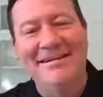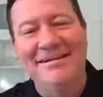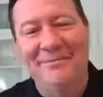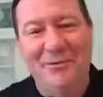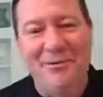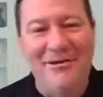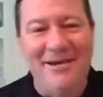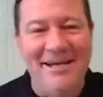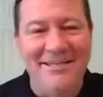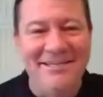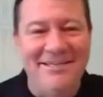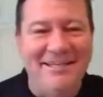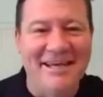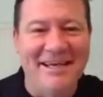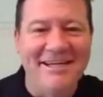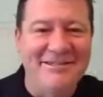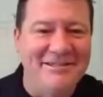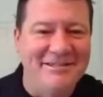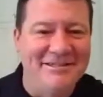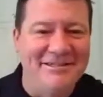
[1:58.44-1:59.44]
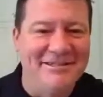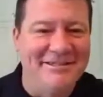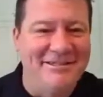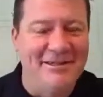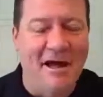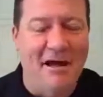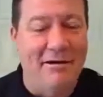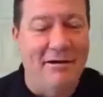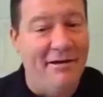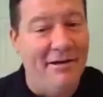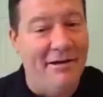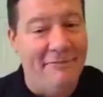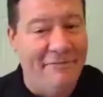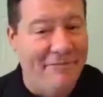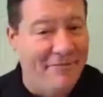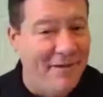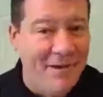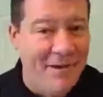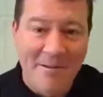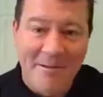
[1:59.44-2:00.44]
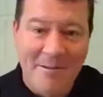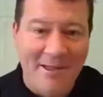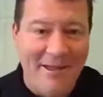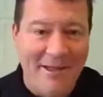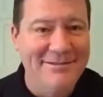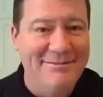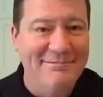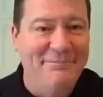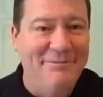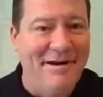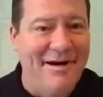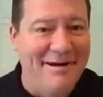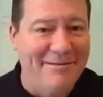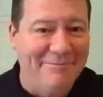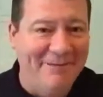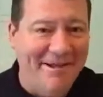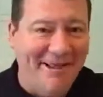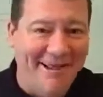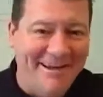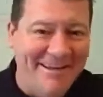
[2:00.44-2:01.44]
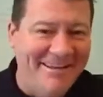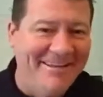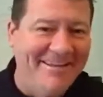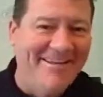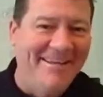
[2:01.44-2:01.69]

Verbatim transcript: for an education is not enough. That is the bottom line.